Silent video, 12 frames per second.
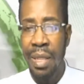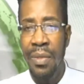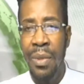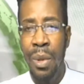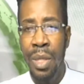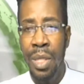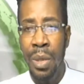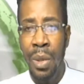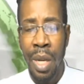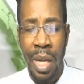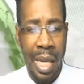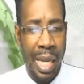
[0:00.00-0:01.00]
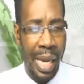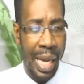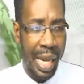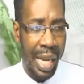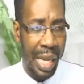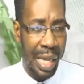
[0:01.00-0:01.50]
folks. So,
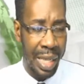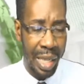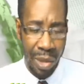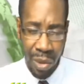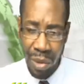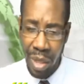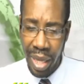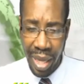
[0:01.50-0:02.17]
you know,